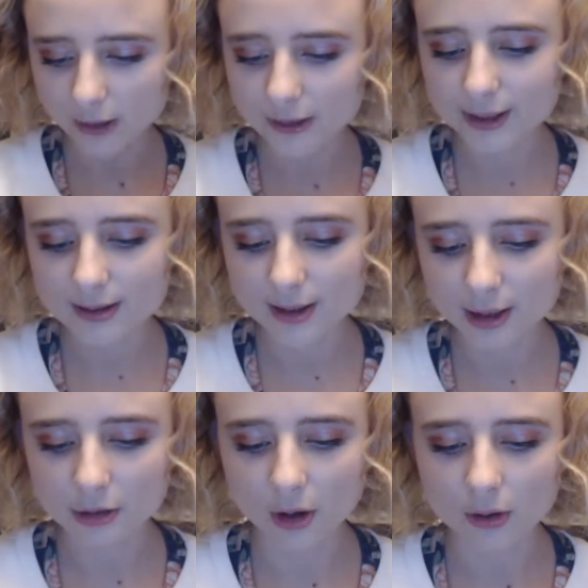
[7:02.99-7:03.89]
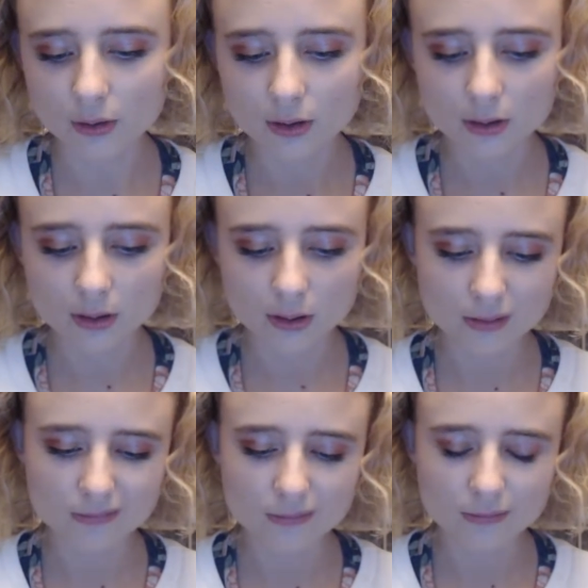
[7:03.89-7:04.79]
I think it's like
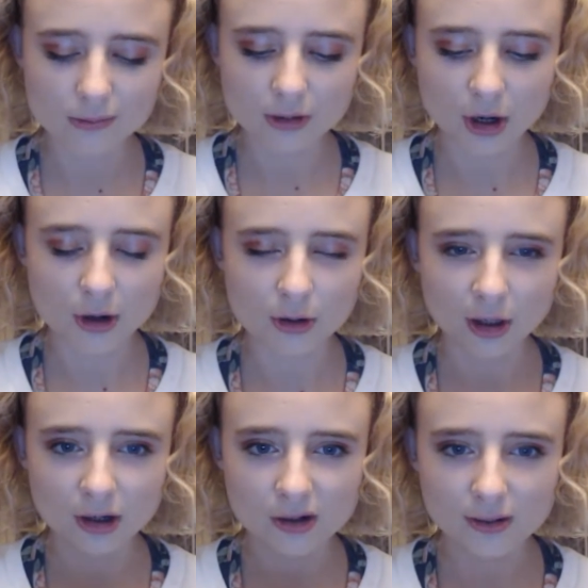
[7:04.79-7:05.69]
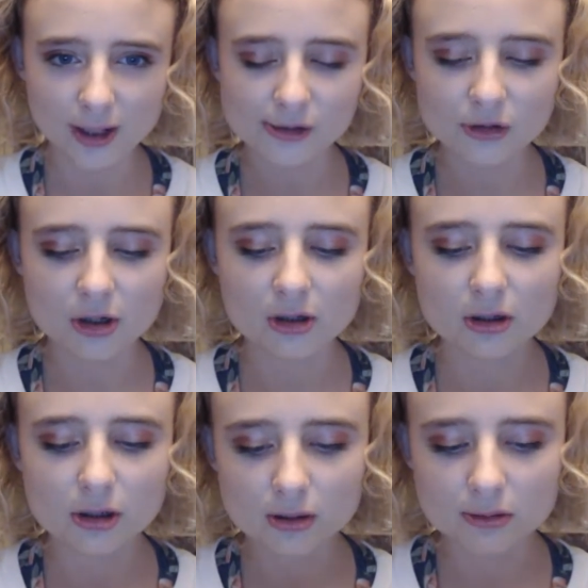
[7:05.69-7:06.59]
cocoa, like
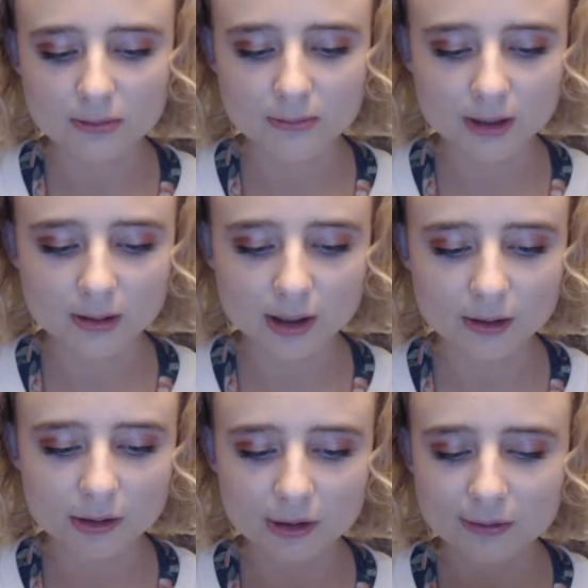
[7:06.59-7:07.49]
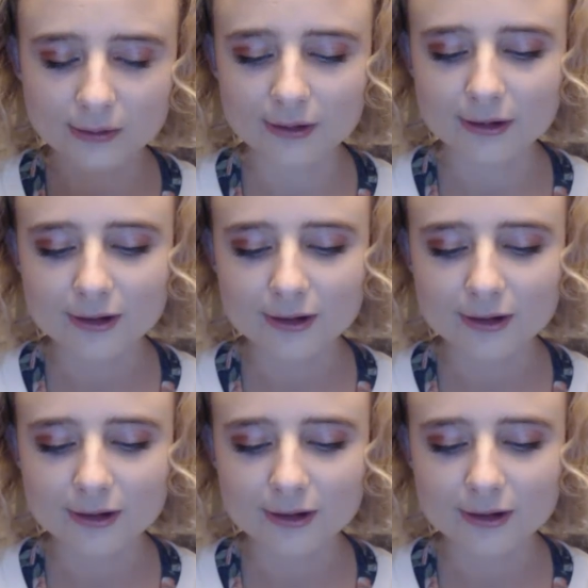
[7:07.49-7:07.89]
chocolate or something. I don't know.